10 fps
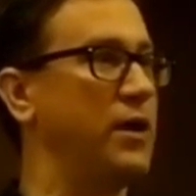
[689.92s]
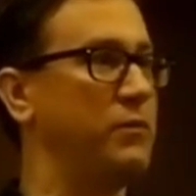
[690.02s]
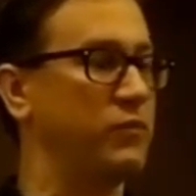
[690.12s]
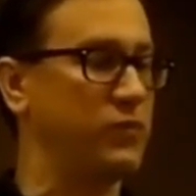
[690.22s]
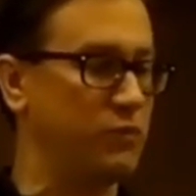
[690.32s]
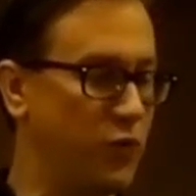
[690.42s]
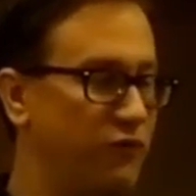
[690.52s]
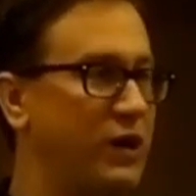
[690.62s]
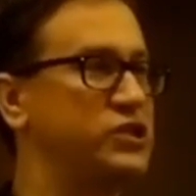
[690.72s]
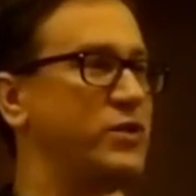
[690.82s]
um, move
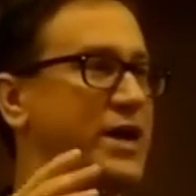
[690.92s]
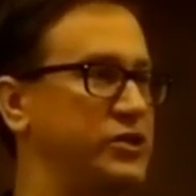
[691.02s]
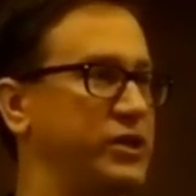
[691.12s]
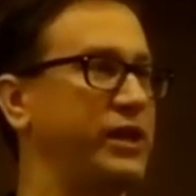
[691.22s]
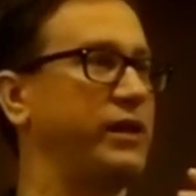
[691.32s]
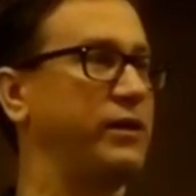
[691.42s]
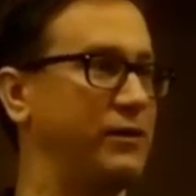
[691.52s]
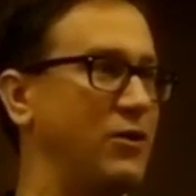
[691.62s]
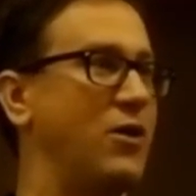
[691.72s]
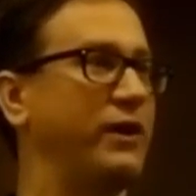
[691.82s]
our strategy
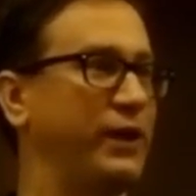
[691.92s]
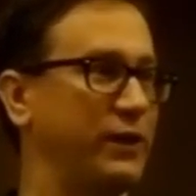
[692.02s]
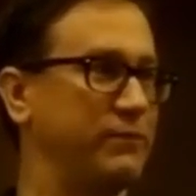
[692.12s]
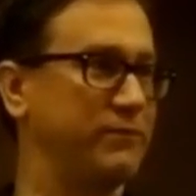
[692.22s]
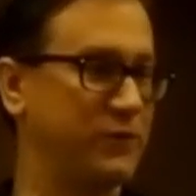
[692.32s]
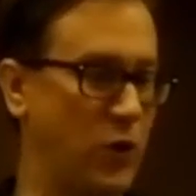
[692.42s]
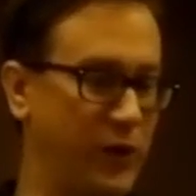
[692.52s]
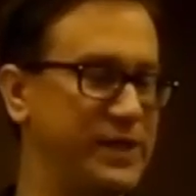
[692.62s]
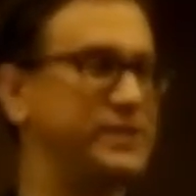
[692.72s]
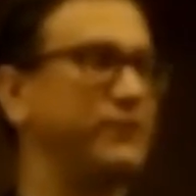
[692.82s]
along in a
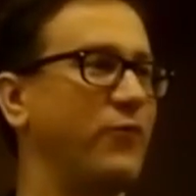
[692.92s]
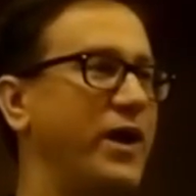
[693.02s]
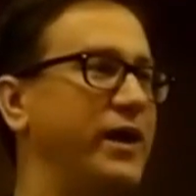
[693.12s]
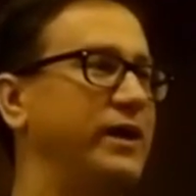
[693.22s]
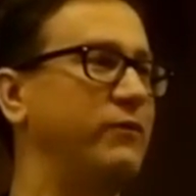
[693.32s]
cohesive way.